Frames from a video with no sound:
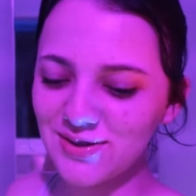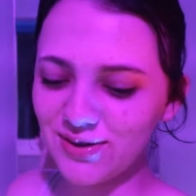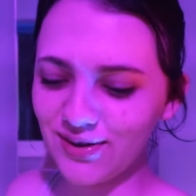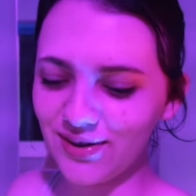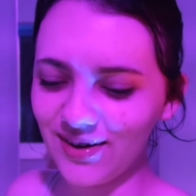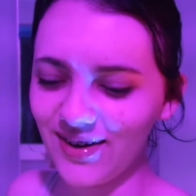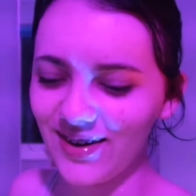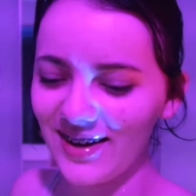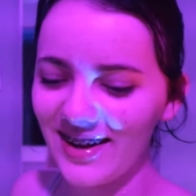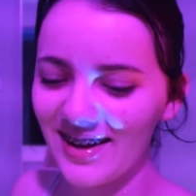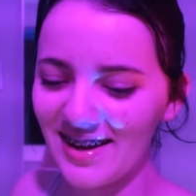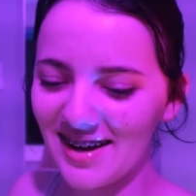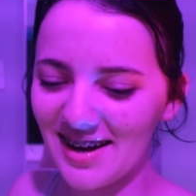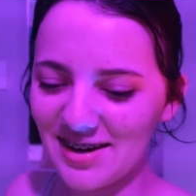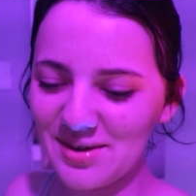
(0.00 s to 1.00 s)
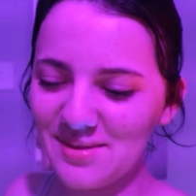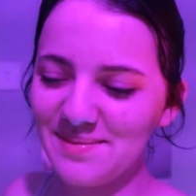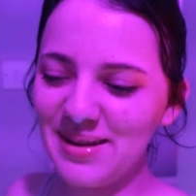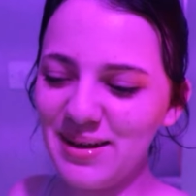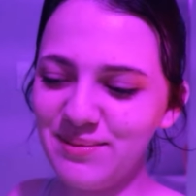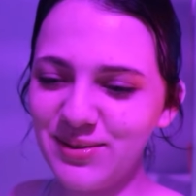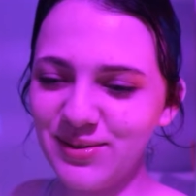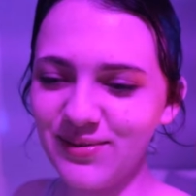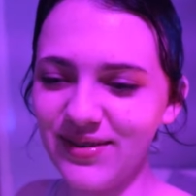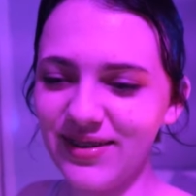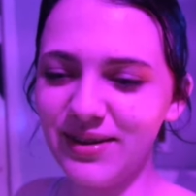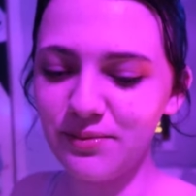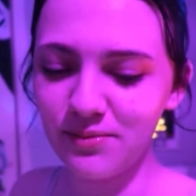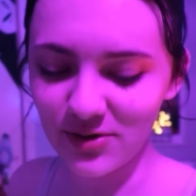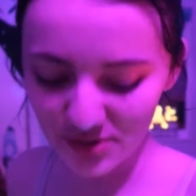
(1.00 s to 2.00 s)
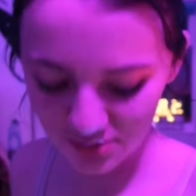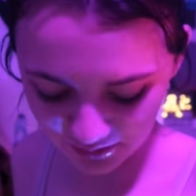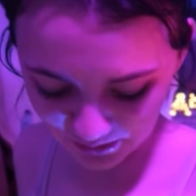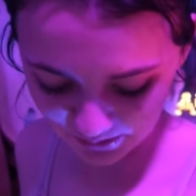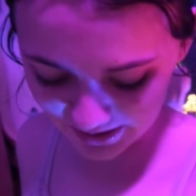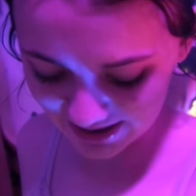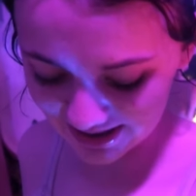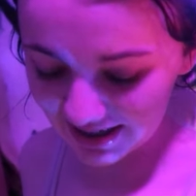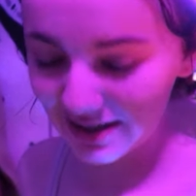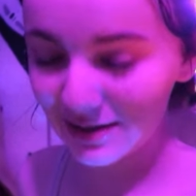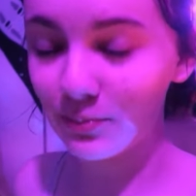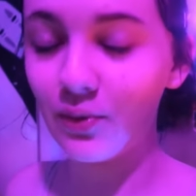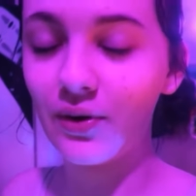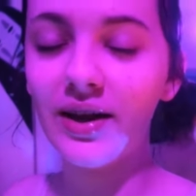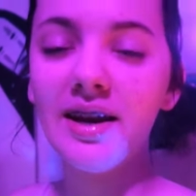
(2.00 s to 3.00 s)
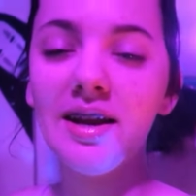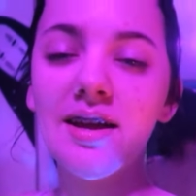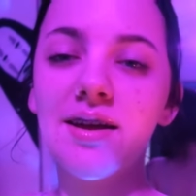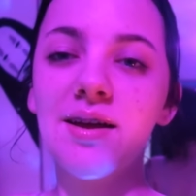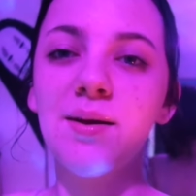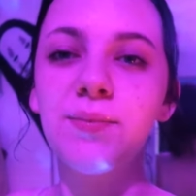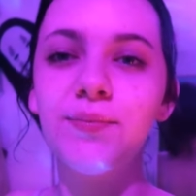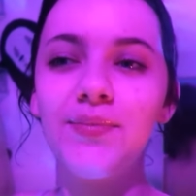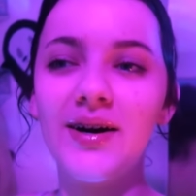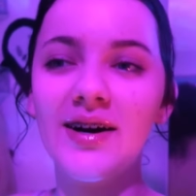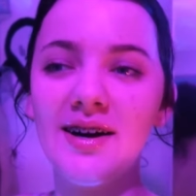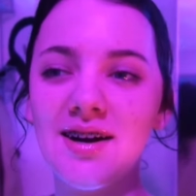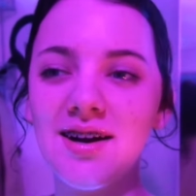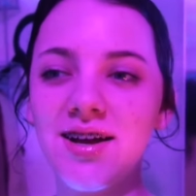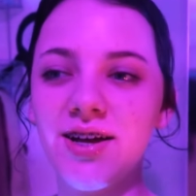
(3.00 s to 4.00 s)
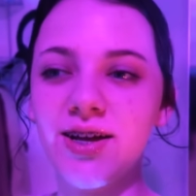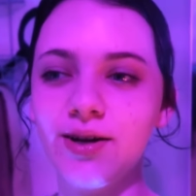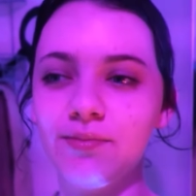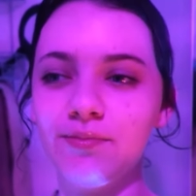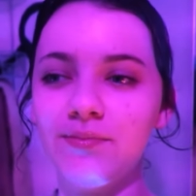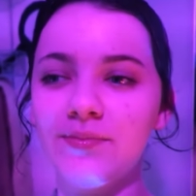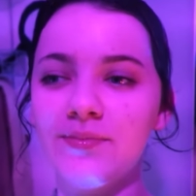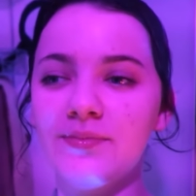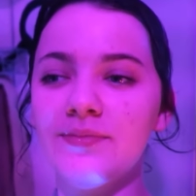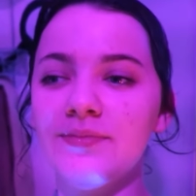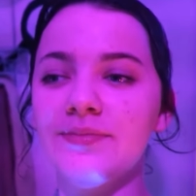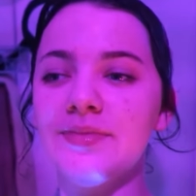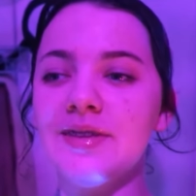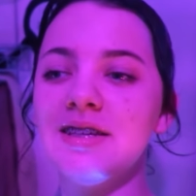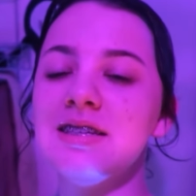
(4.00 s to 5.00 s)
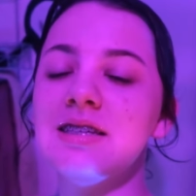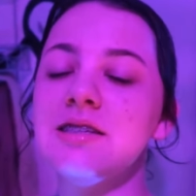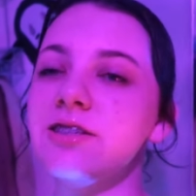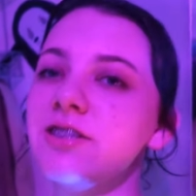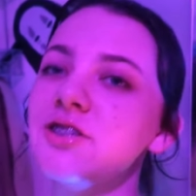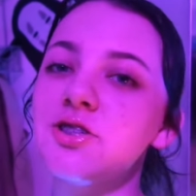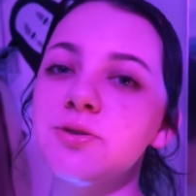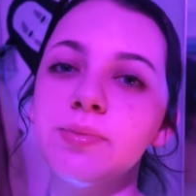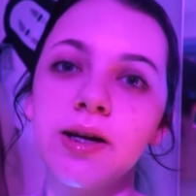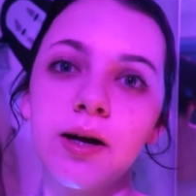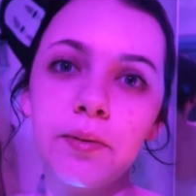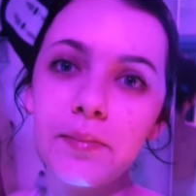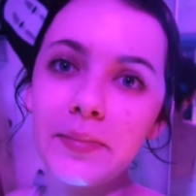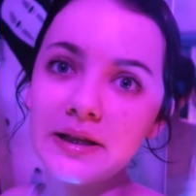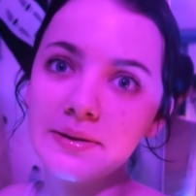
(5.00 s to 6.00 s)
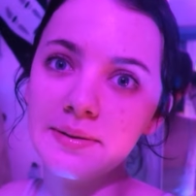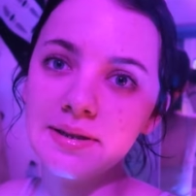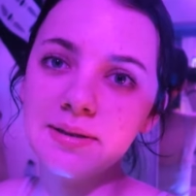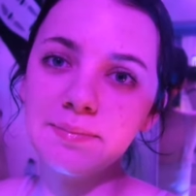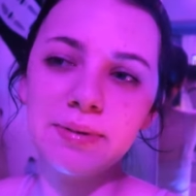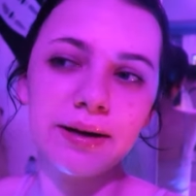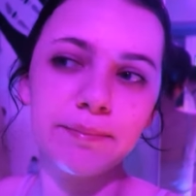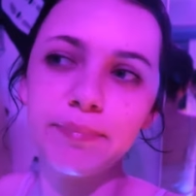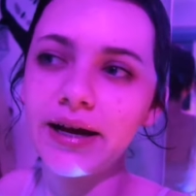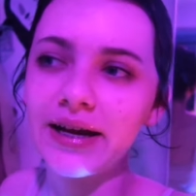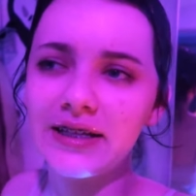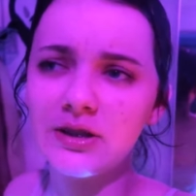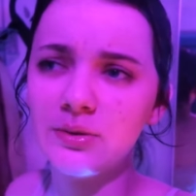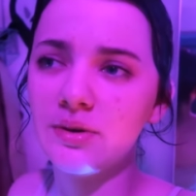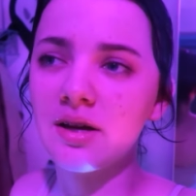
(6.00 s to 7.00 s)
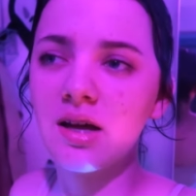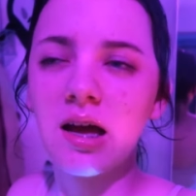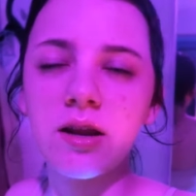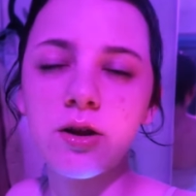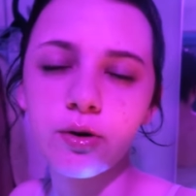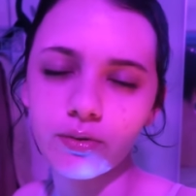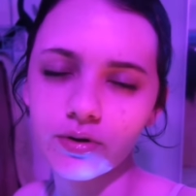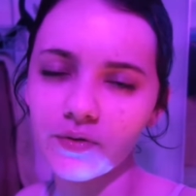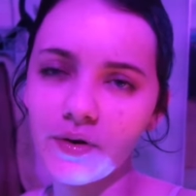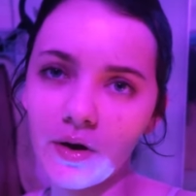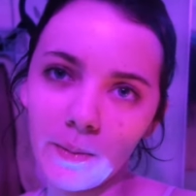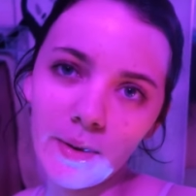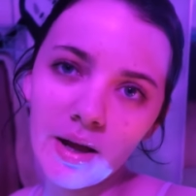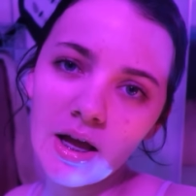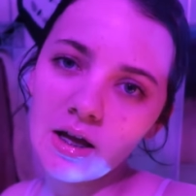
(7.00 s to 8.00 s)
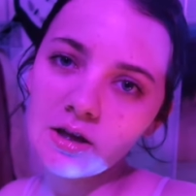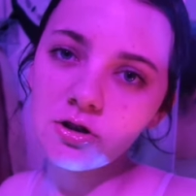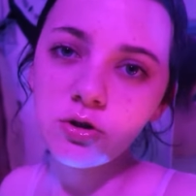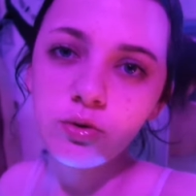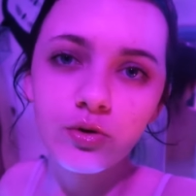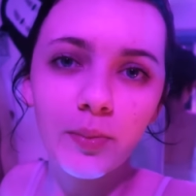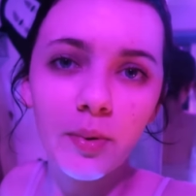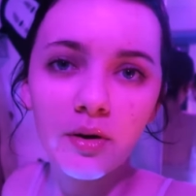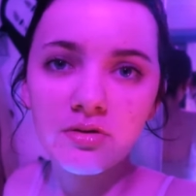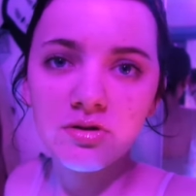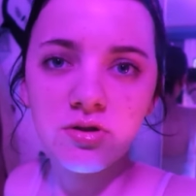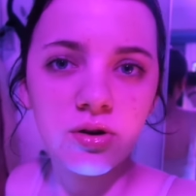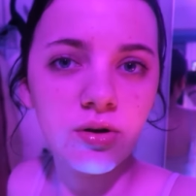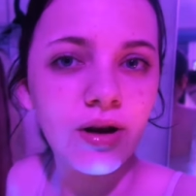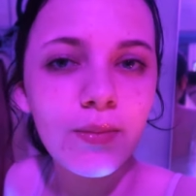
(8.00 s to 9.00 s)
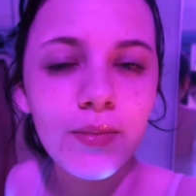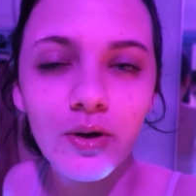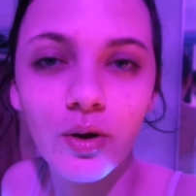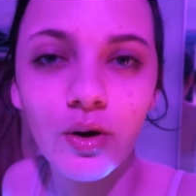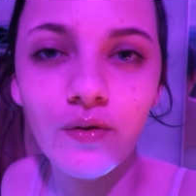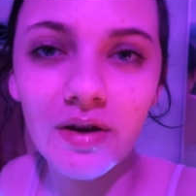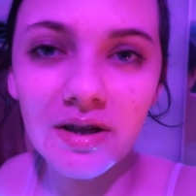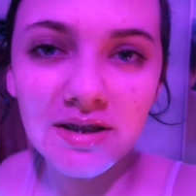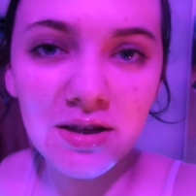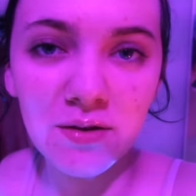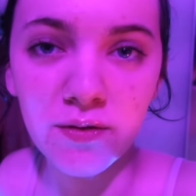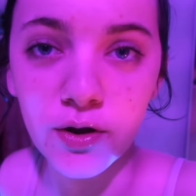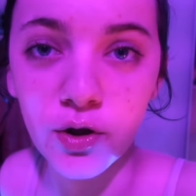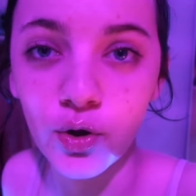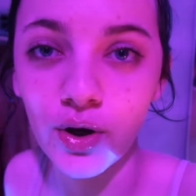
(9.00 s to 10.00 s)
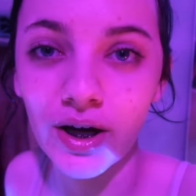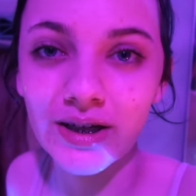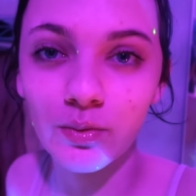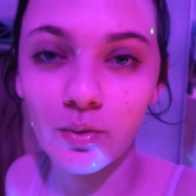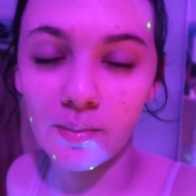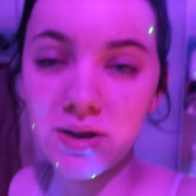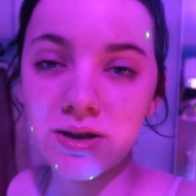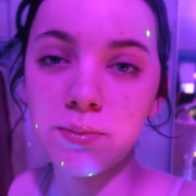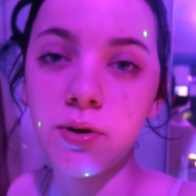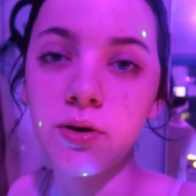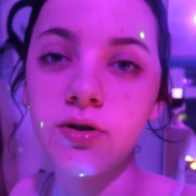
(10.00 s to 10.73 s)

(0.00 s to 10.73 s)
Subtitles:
so, I don't blame you if you didn't watch all the way to this point, but this is literally just me coming back to it, back into it. I don't know what to film, don't know what to post, so let me know if there's anything you guys want me to